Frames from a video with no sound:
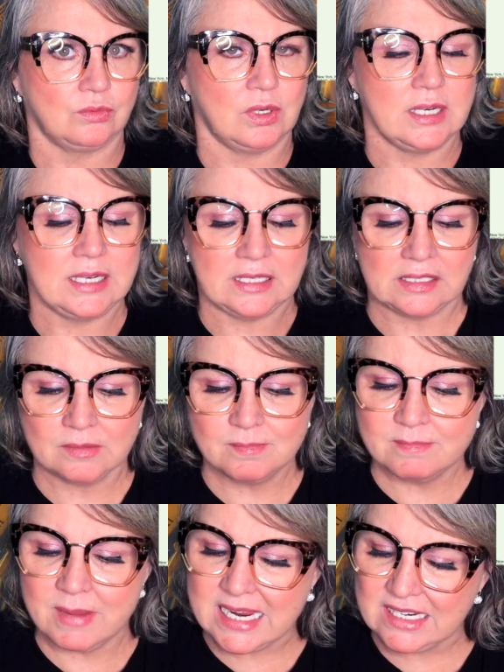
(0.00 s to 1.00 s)
Right? It'll
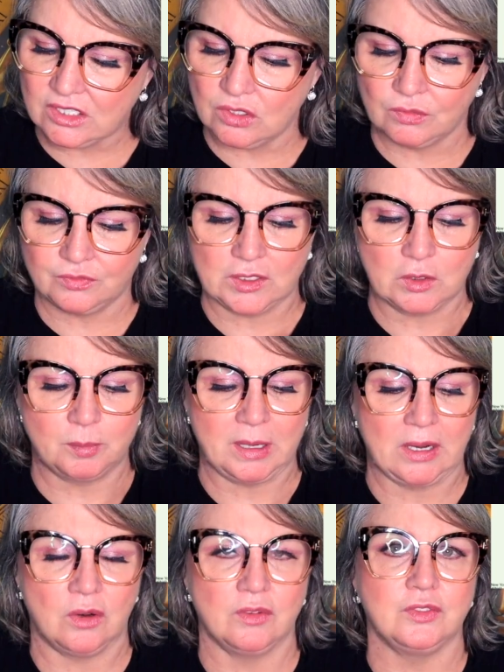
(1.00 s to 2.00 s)
make you feel
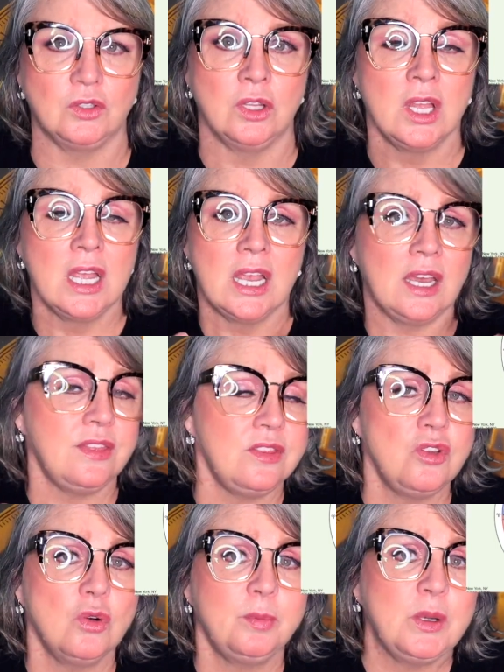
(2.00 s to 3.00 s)
powerful,
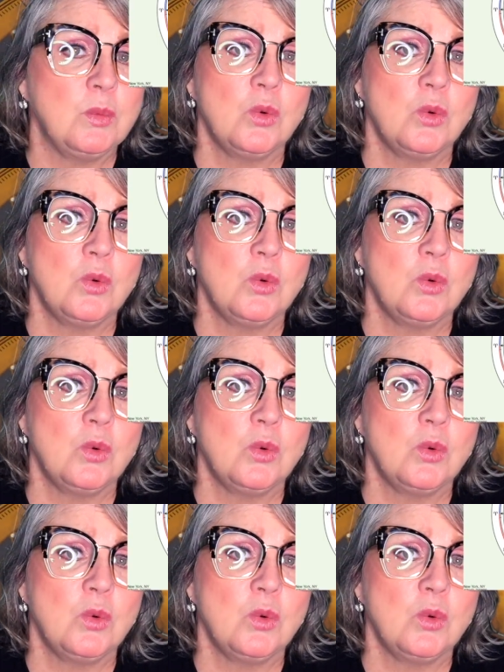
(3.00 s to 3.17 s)
and you'll be